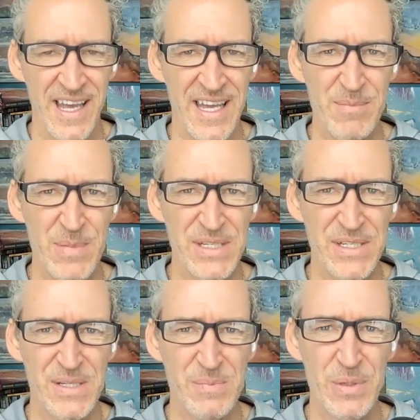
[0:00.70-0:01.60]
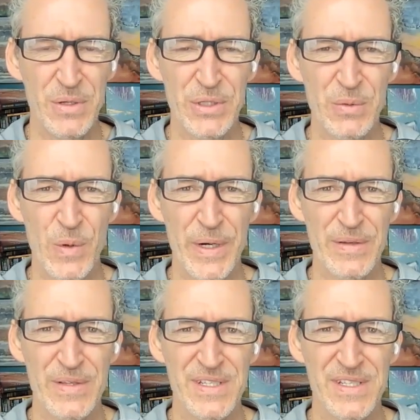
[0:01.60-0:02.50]
Hey, business building
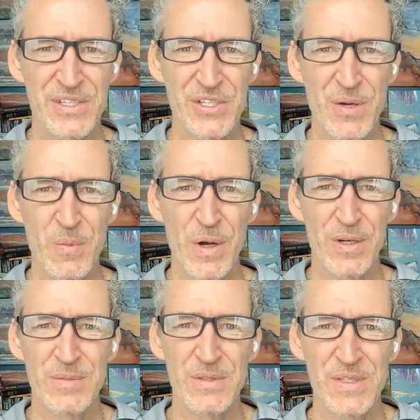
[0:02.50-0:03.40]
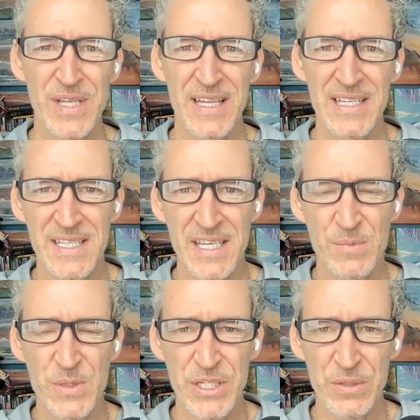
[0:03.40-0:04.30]
warrior, this is Jim. Welcome to Silent
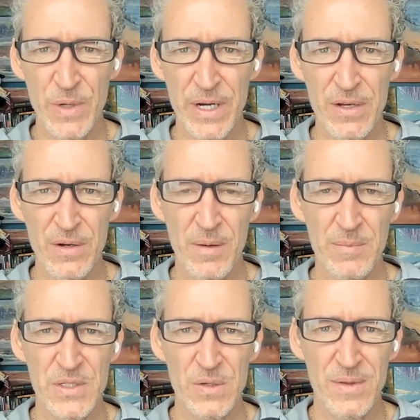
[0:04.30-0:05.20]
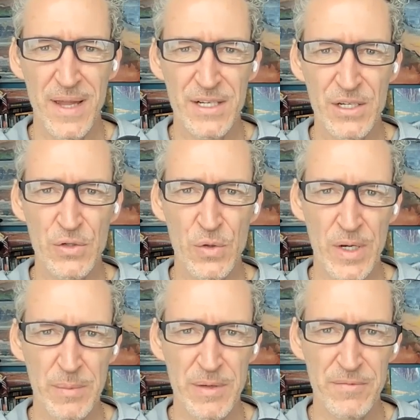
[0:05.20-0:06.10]
Sales Machine Radio. I'm so glad you're
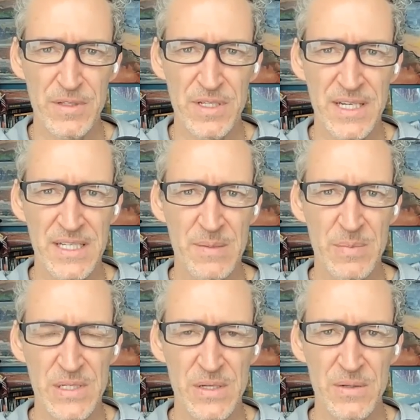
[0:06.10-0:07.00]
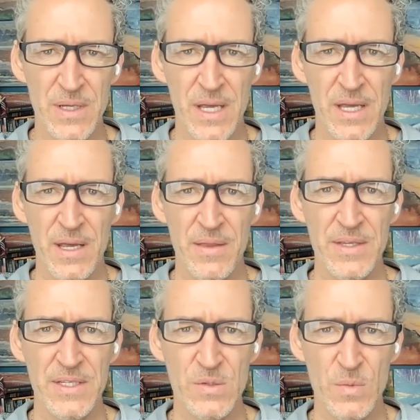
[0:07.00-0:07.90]
joining me for today's episode.
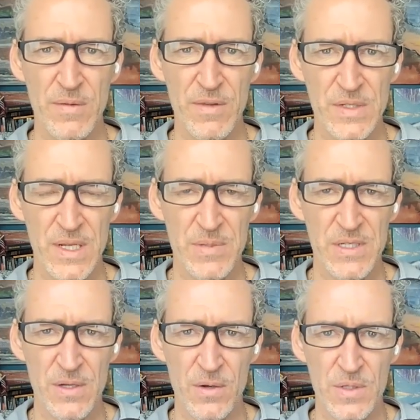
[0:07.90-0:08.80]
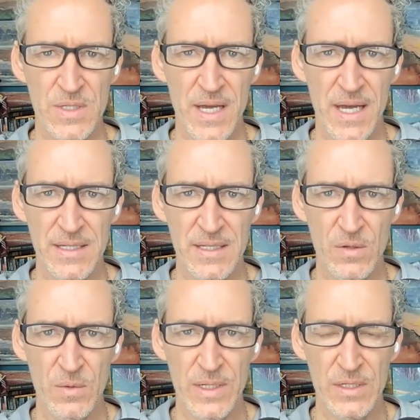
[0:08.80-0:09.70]
This is one of those episodes that
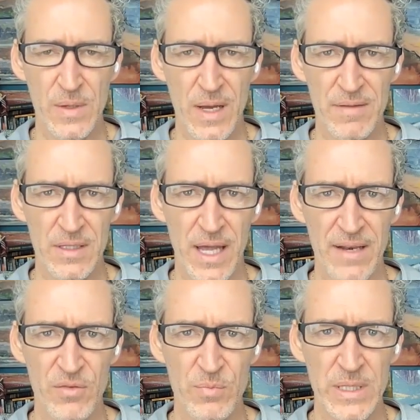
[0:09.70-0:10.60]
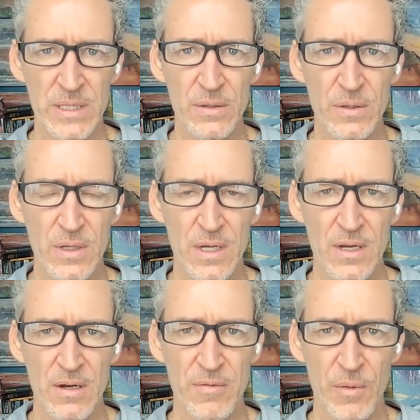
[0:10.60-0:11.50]
is going to have a lot of appeal
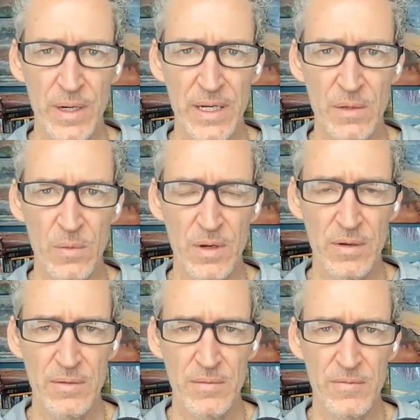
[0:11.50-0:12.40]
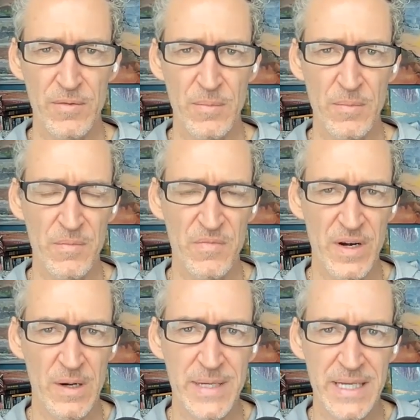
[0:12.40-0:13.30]
for anyone from
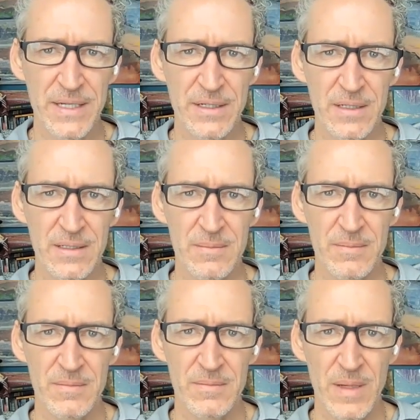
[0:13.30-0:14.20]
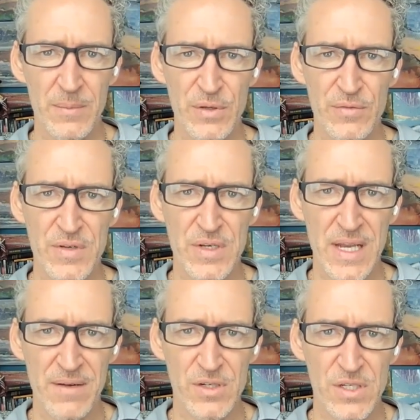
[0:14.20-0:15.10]
very beginner. Maybe you've
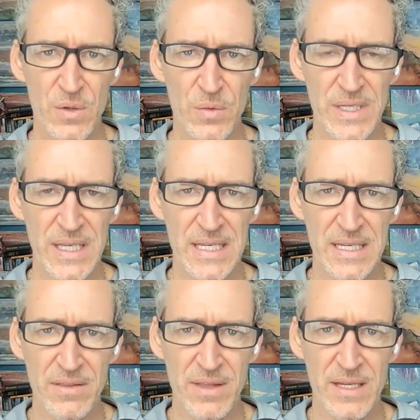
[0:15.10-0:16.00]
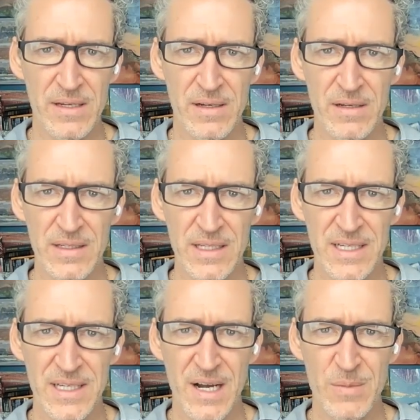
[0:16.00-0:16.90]
never sold anything on
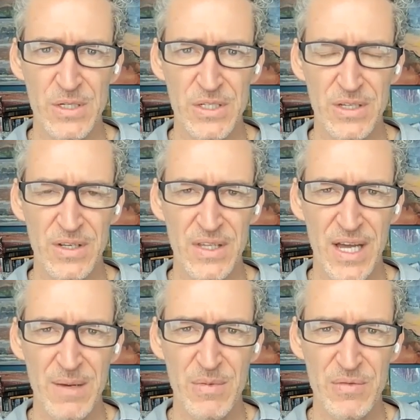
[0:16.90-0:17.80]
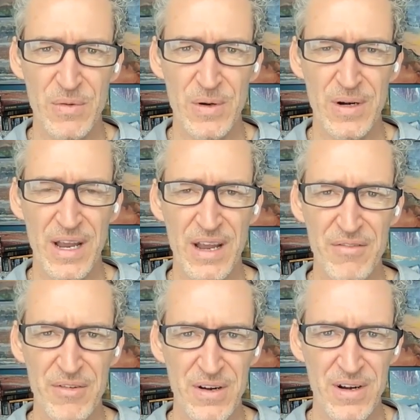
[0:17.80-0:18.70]
e commerce online before,
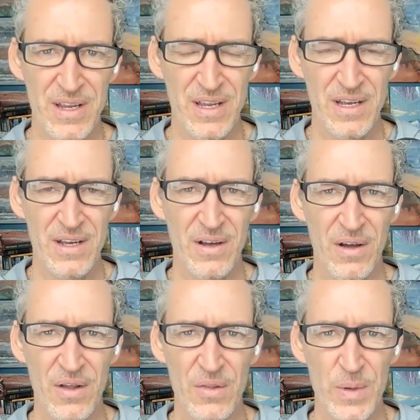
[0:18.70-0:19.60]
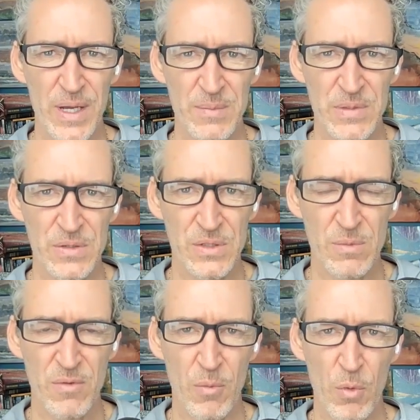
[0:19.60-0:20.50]
ever, all the way up to
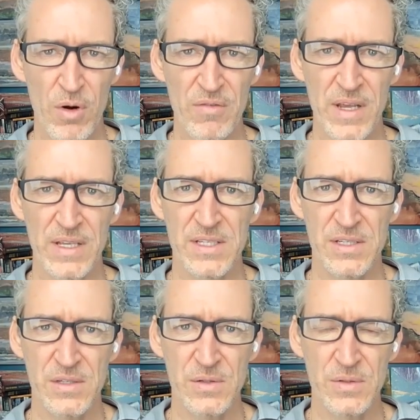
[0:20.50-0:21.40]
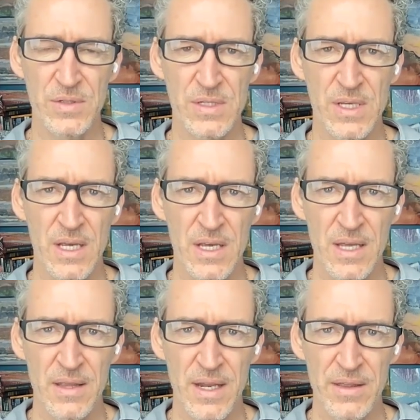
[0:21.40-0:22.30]
some of our more advanced students
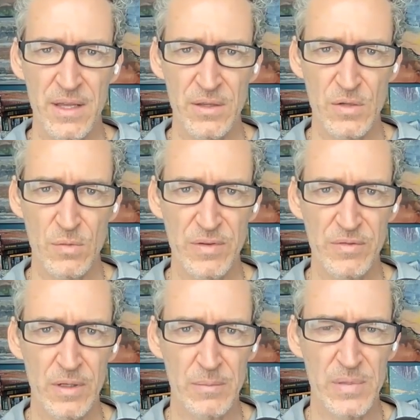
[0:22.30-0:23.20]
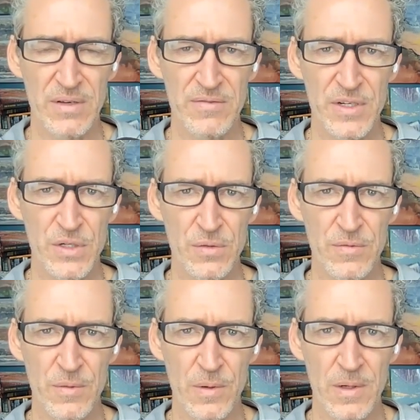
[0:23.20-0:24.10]
that I think this will be really beneficial
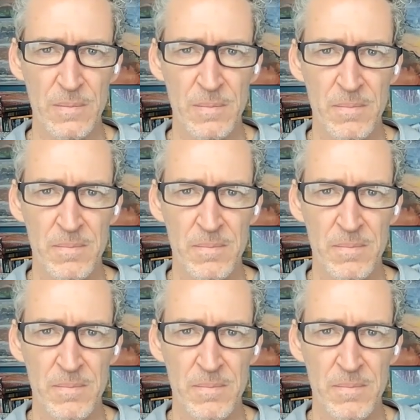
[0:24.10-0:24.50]
for